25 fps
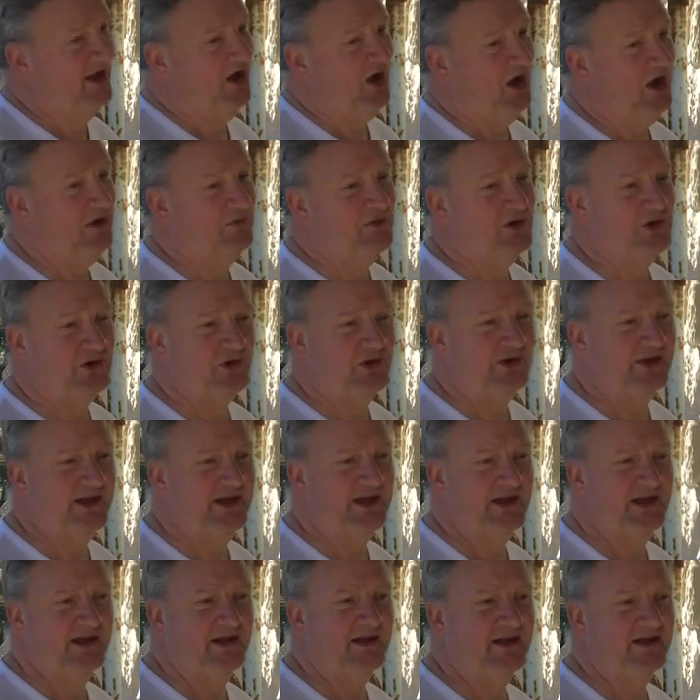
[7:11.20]
I'm not
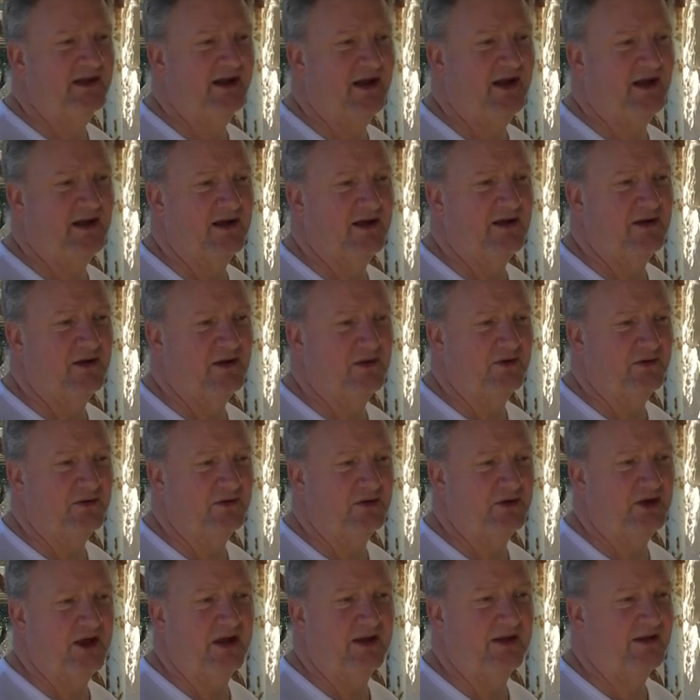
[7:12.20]
looking,
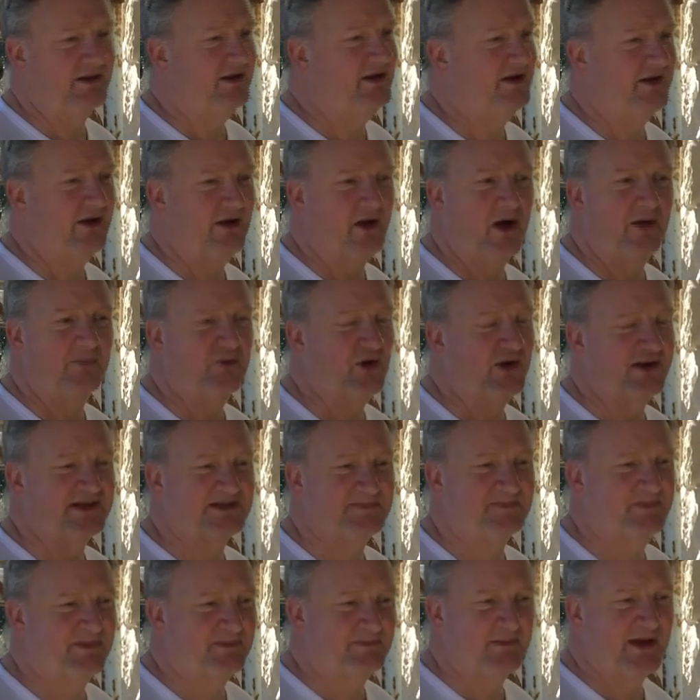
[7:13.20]
uh, you know, I'm
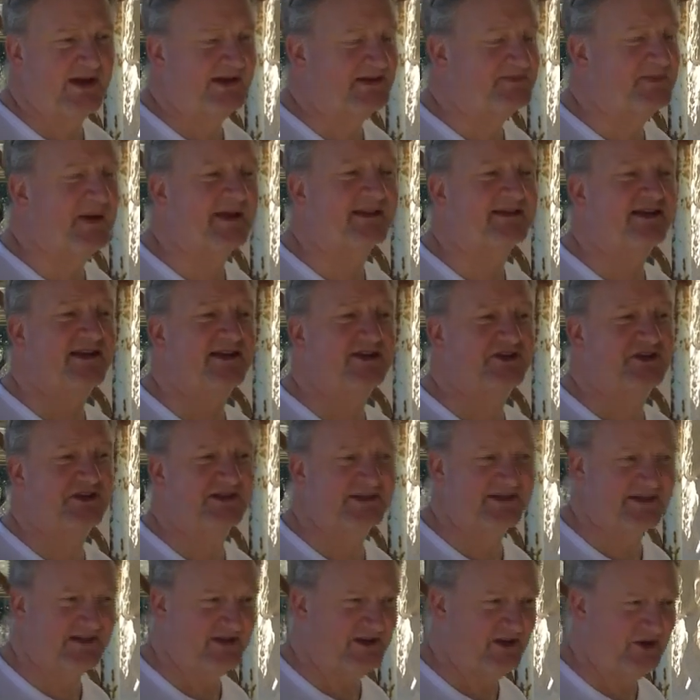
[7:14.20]
not my
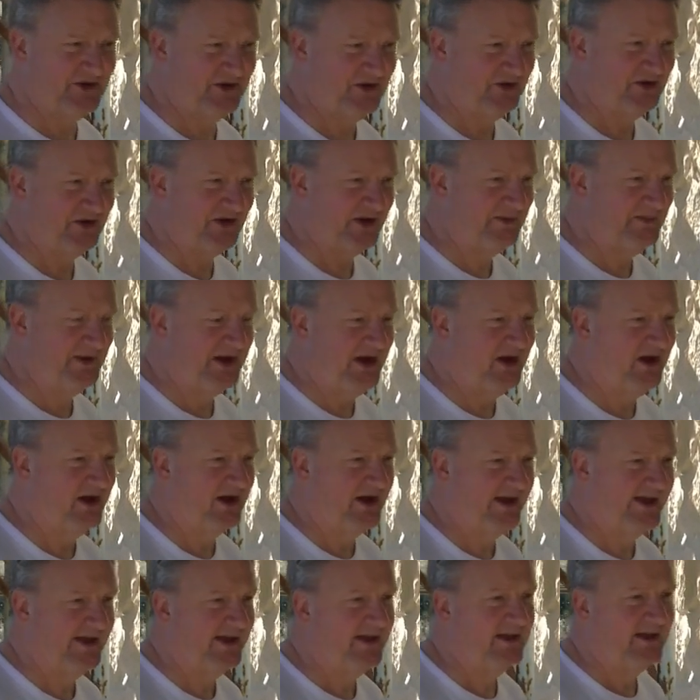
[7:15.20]
expectations are not going to be
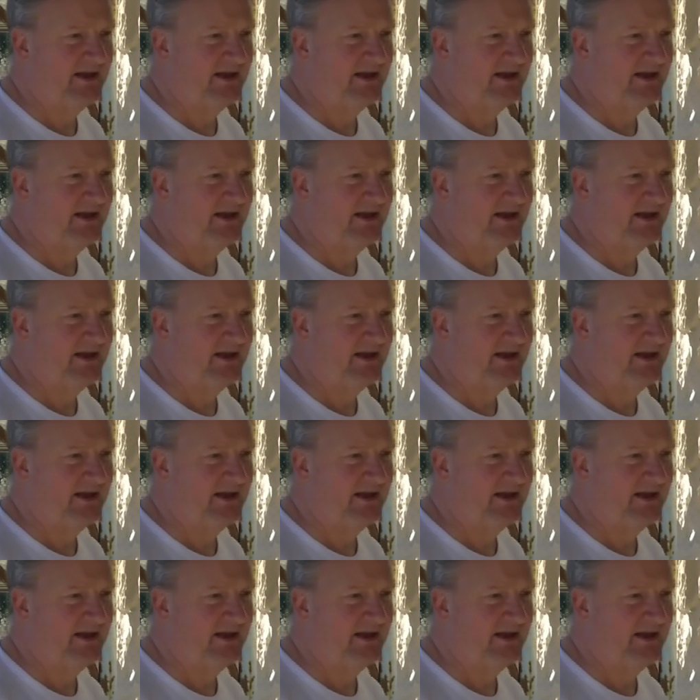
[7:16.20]
high.